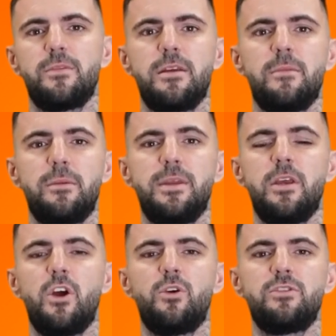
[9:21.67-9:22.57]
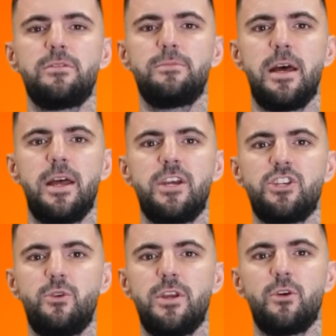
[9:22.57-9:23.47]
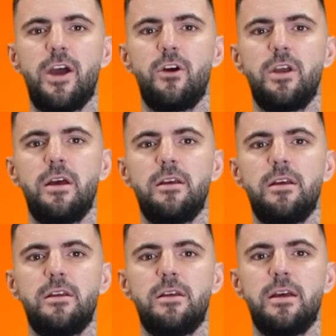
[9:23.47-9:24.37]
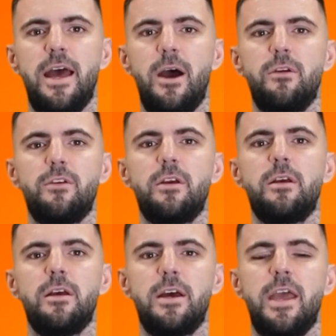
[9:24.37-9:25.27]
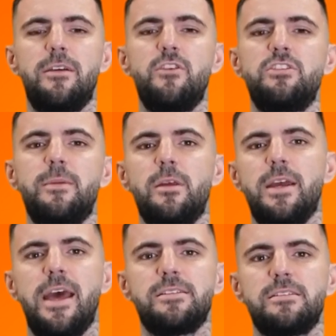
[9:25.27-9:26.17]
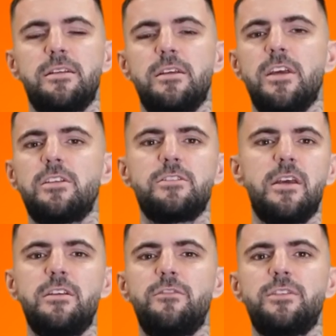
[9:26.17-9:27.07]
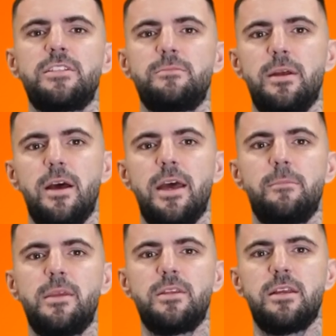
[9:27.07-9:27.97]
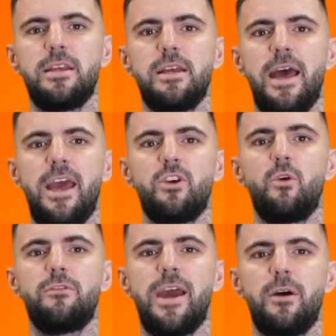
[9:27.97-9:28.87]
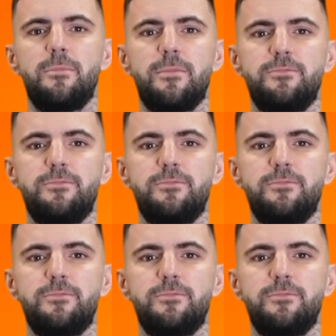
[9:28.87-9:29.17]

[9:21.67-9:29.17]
There might be a local supply issue in your area. However, if you smell gas, turn off the supply immediately and call for help.